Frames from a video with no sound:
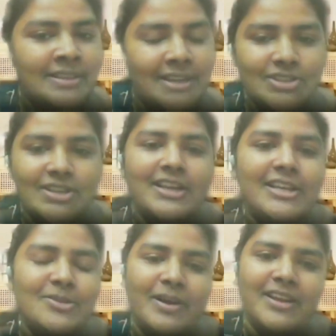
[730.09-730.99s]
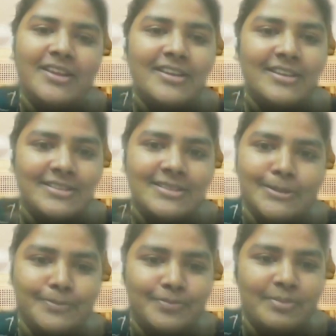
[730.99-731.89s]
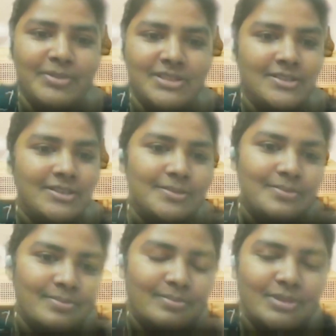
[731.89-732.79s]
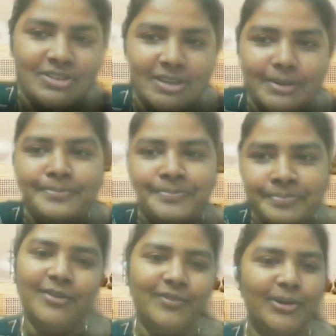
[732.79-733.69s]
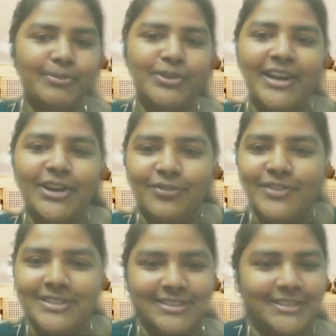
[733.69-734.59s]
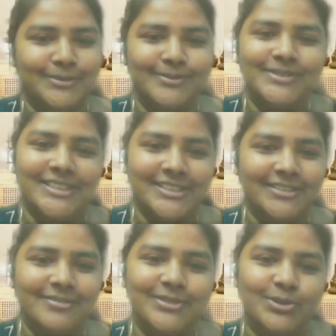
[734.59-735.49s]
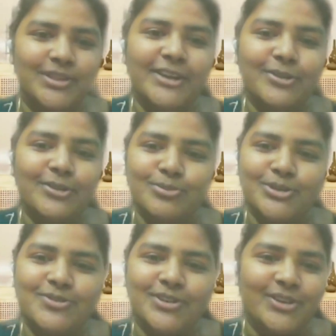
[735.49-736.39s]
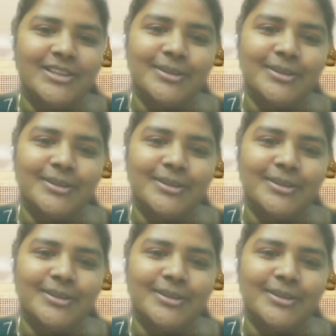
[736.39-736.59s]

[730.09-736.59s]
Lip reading: That's really inspiring us, Mr. Mirza. We come to the end of this session. So thank you so much for all